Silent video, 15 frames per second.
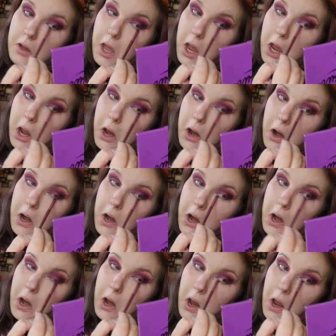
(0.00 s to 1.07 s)
care.
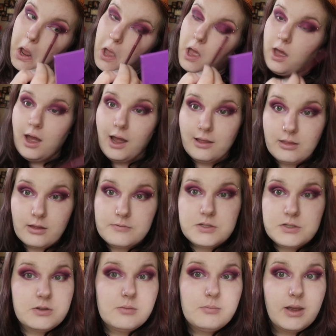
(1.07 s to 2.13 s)
I love
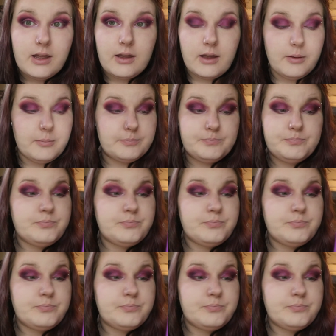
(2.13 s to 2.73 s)
doing makeup.